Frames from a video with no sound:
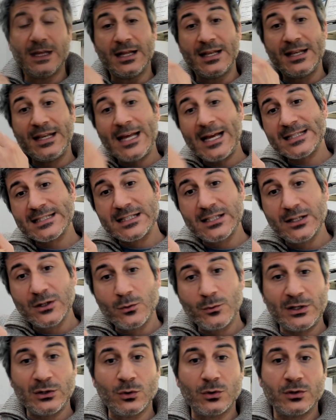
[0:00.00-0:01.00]
Next,
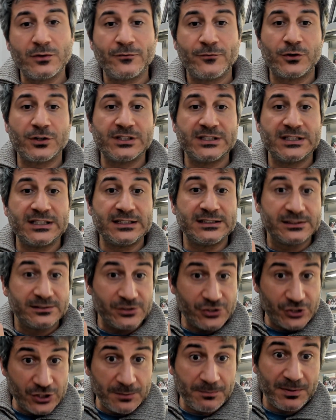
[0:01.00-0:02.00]
we look for the
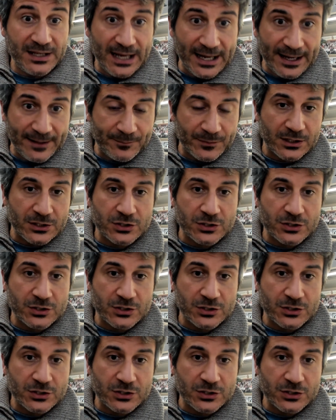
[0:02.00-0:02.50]
GPA.